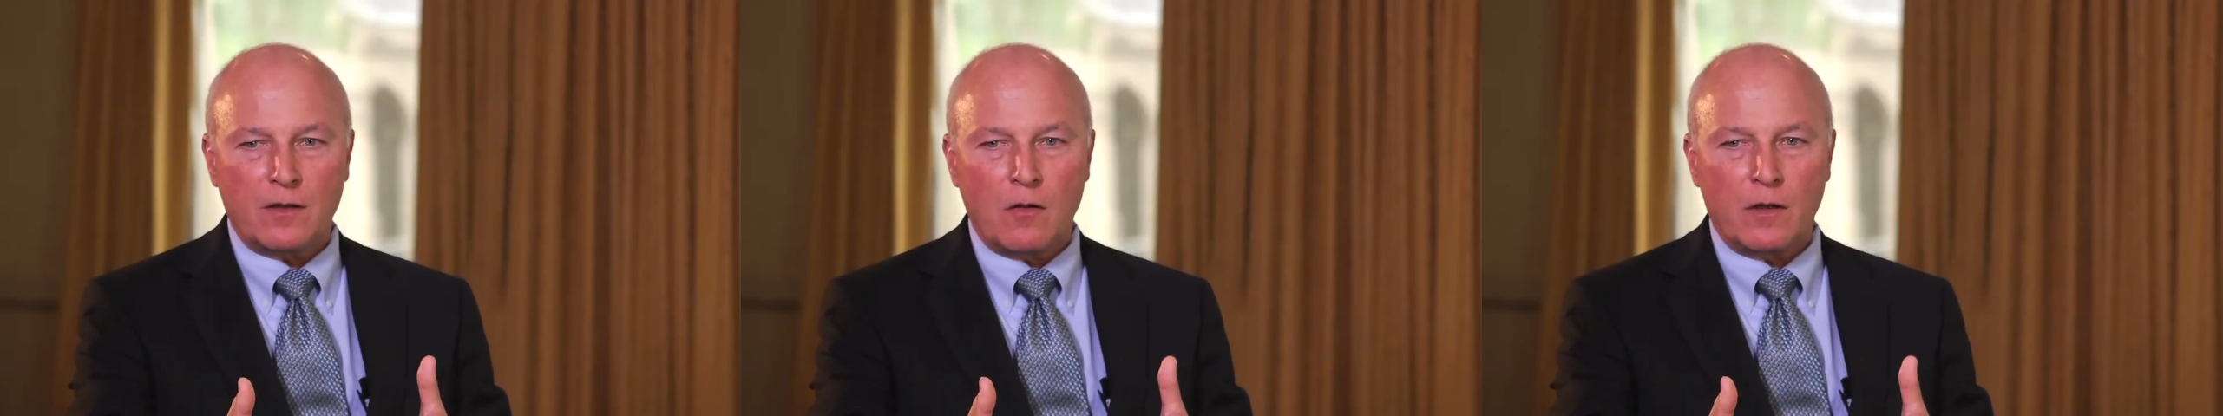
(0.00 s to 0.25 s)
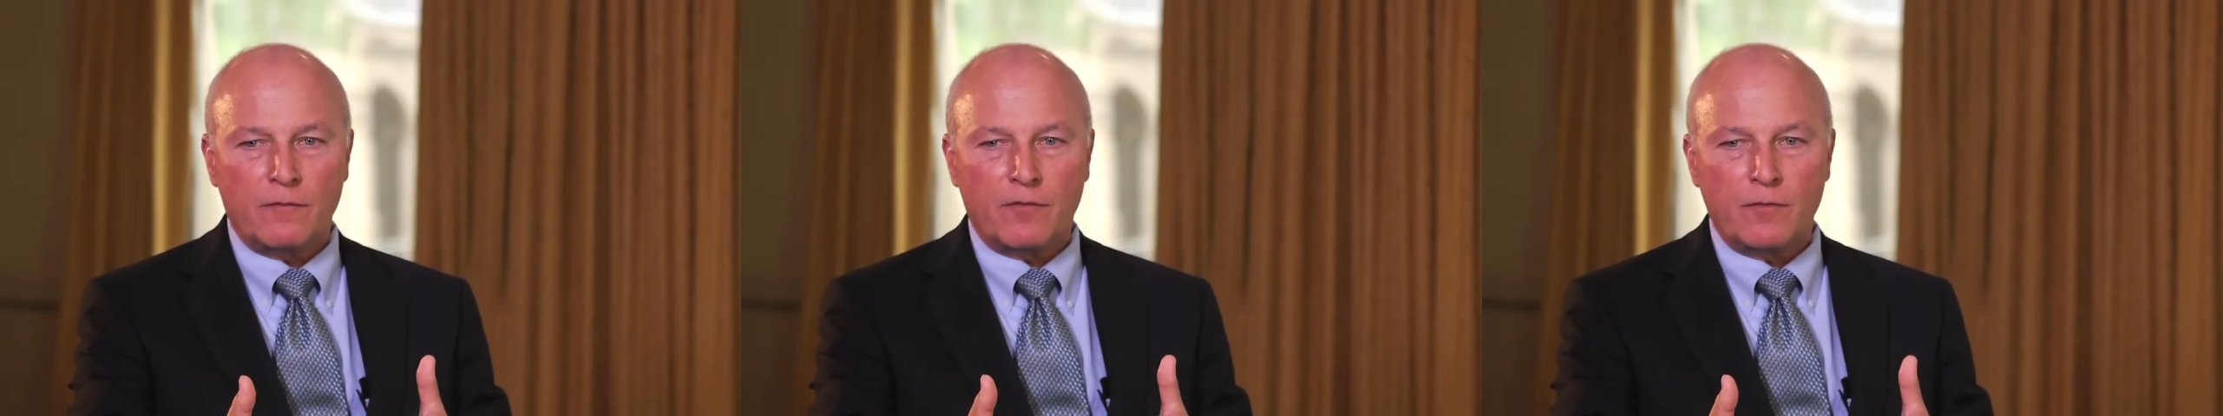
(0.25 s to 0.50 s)

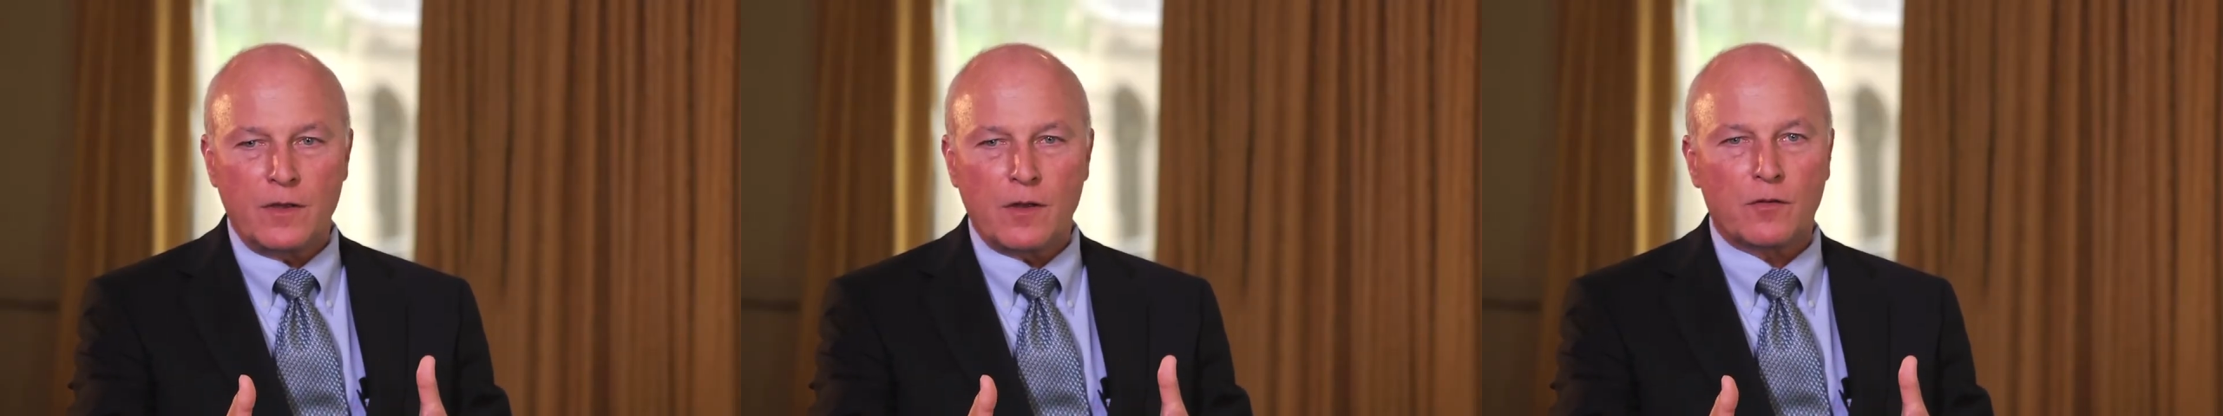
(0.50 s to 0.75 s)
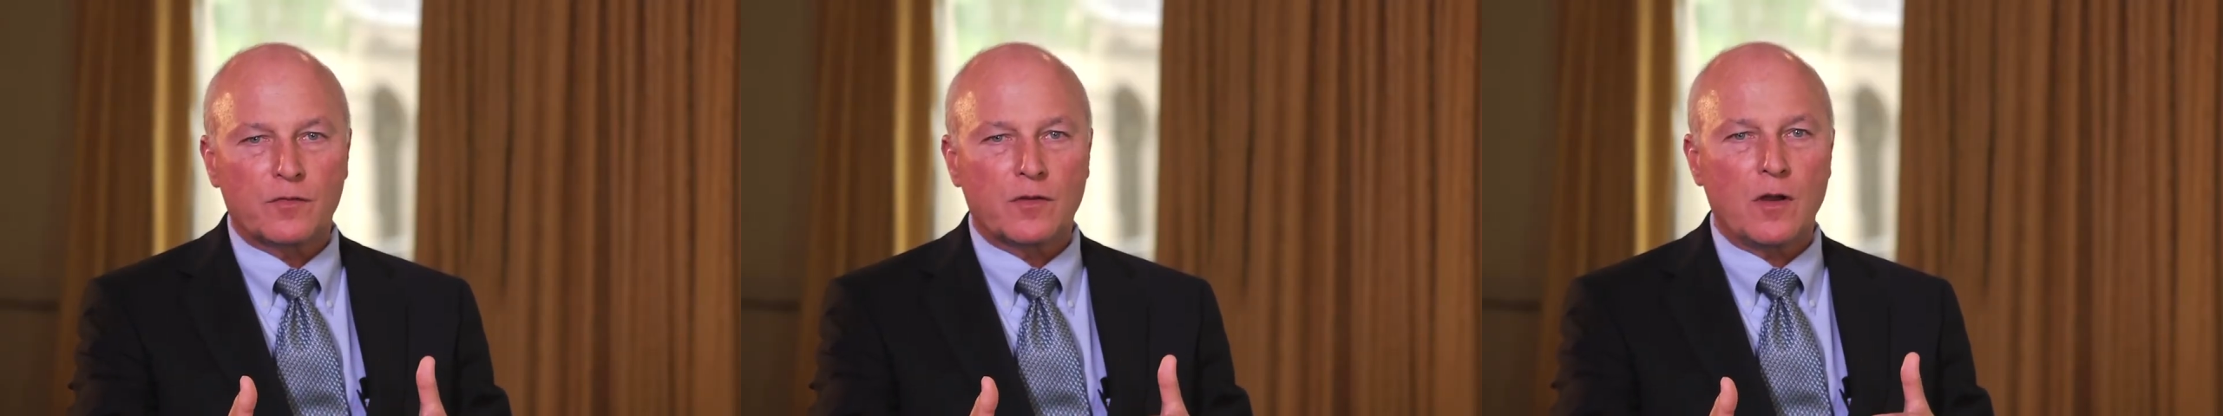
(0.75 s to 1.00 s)
going from the
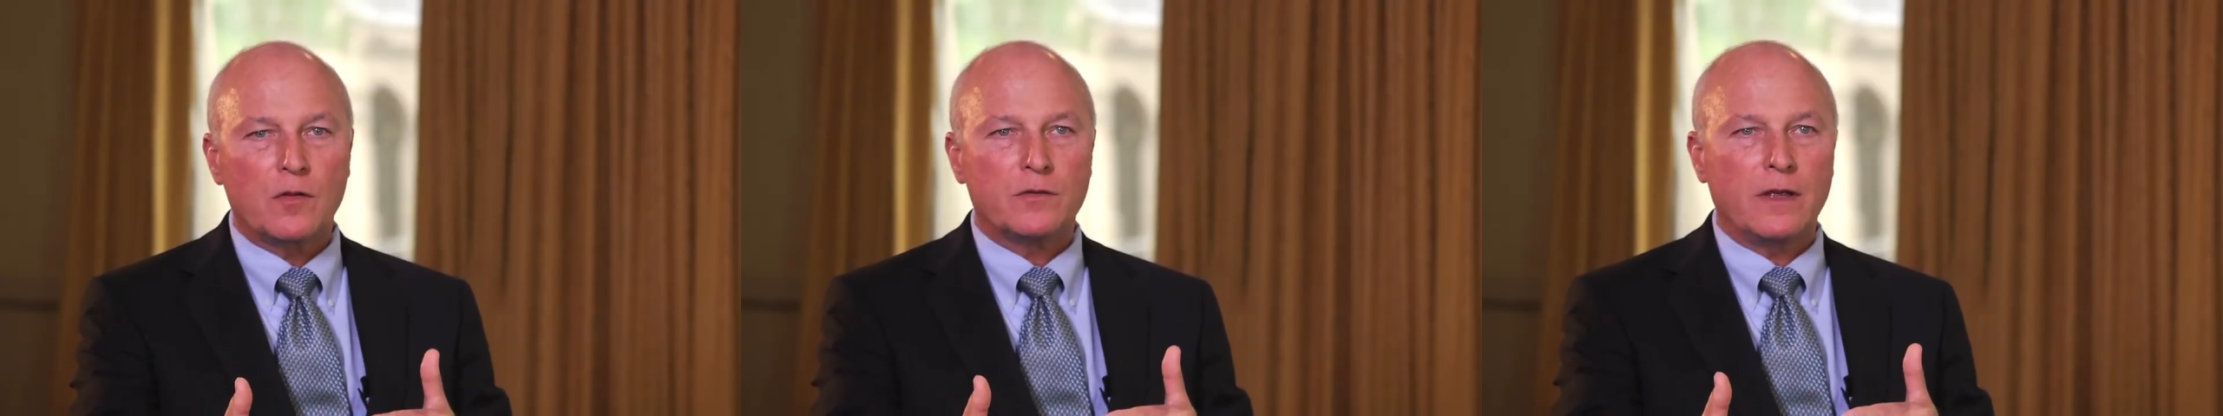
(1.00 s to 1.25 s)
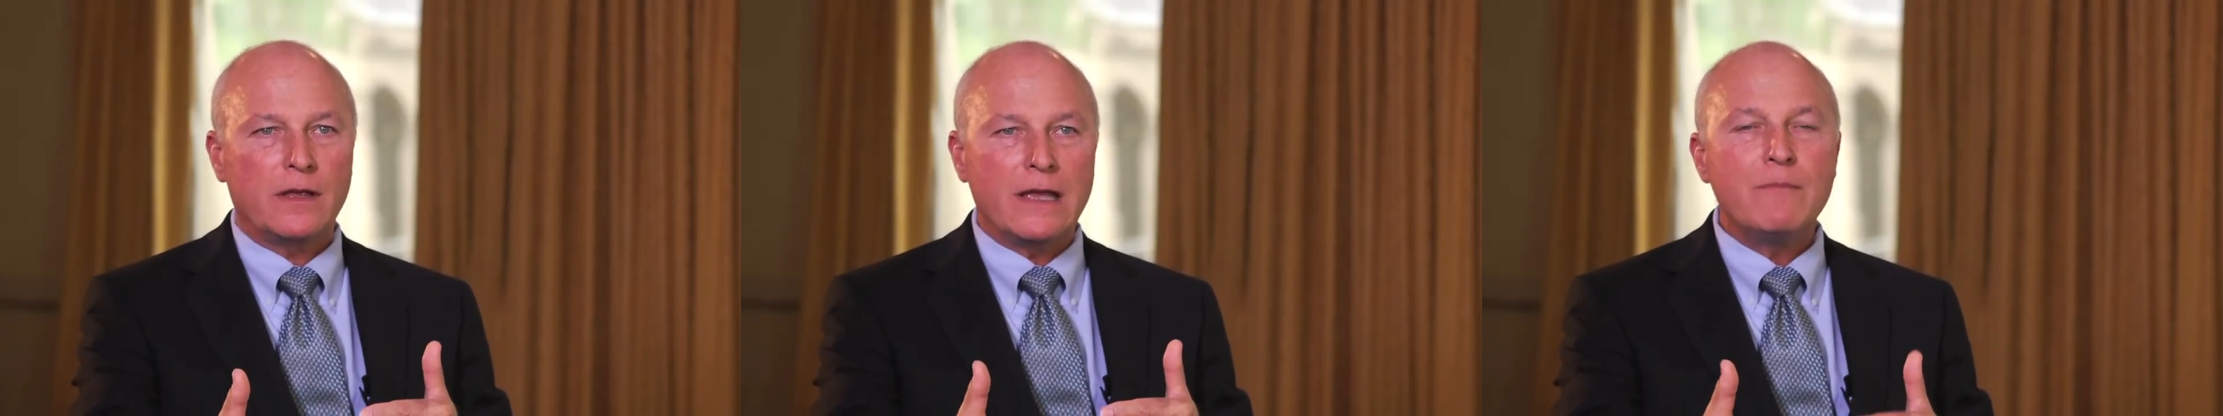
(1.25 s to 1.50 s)
years ago
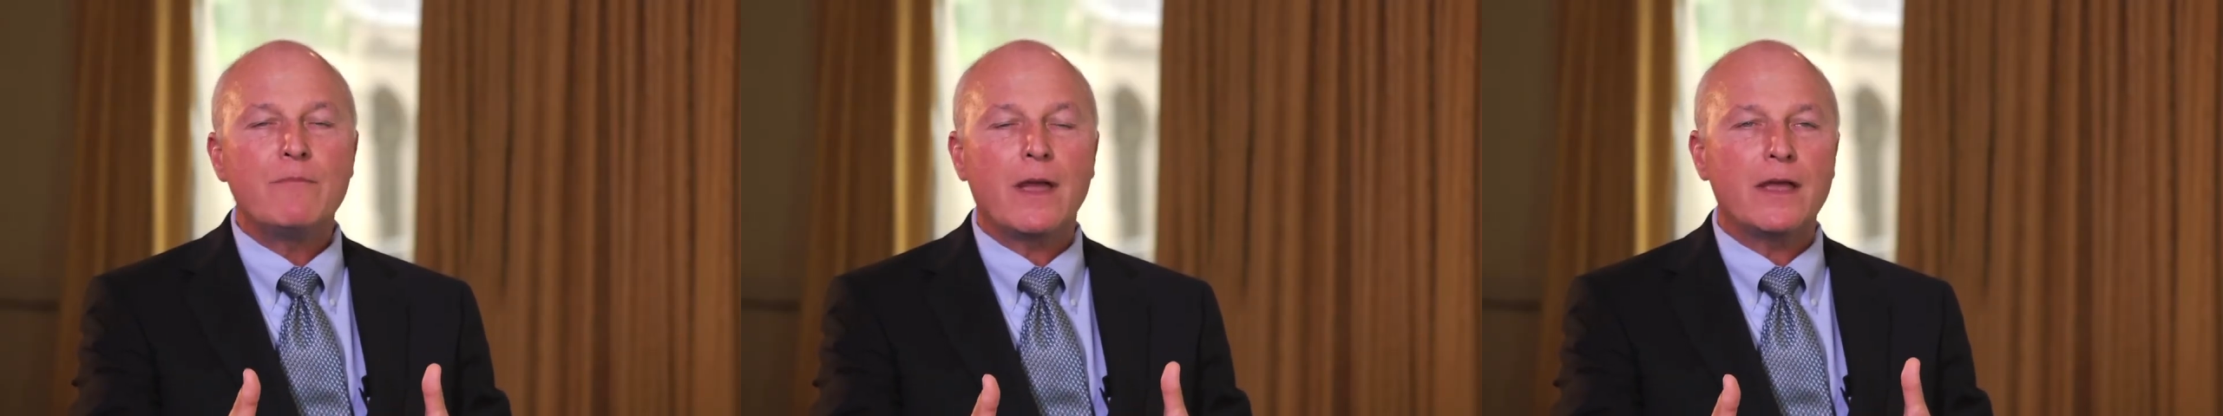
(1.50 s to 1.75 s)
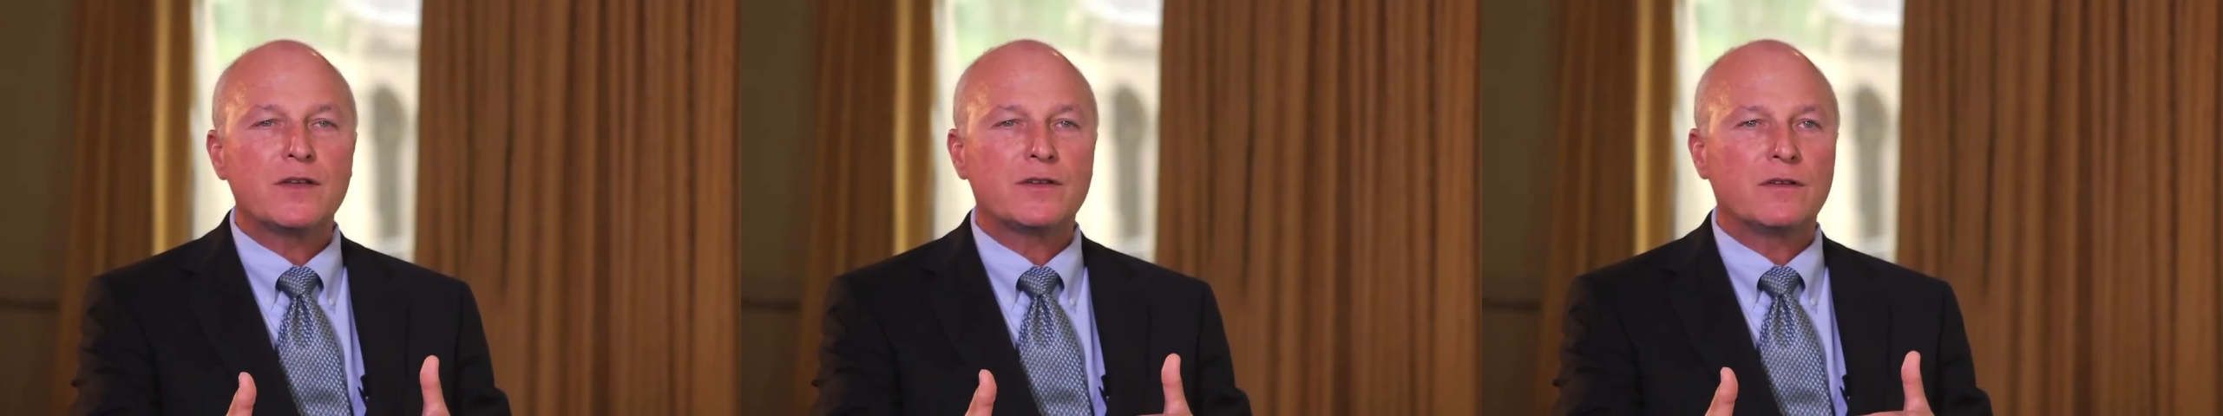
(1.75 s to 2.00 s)
to
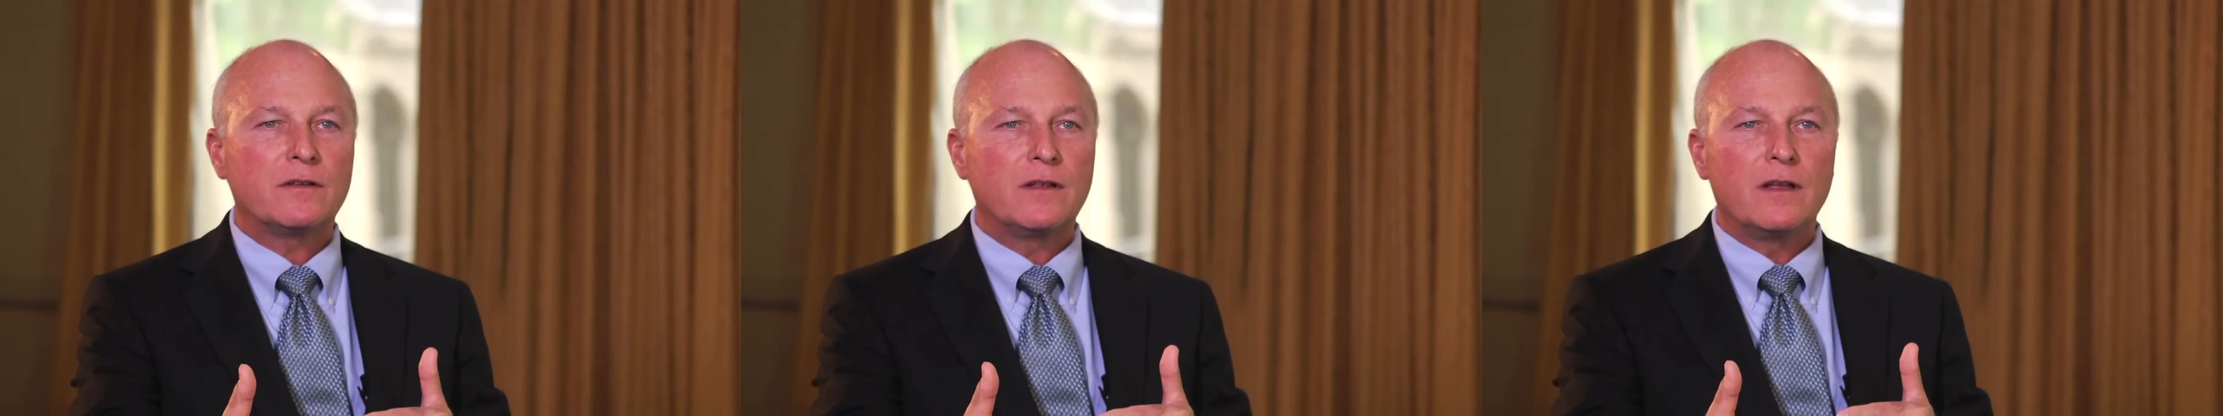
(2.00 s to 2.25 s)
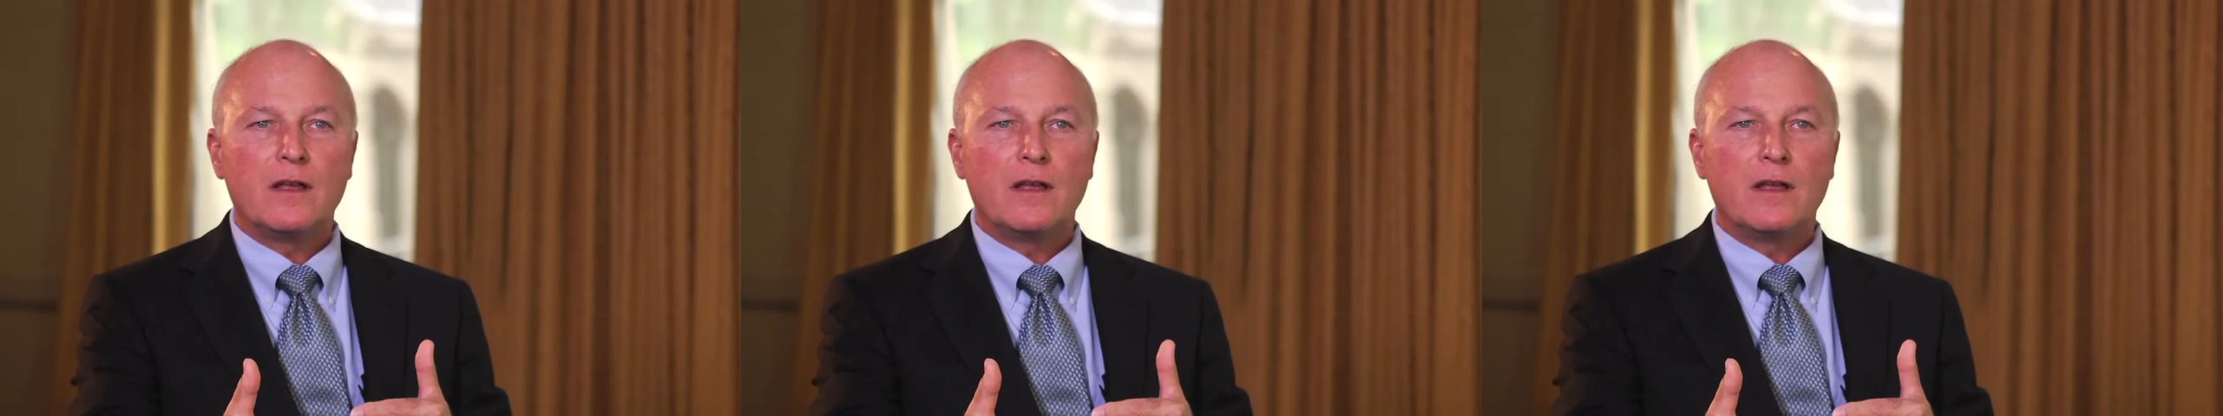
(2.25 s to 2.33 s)
inpatient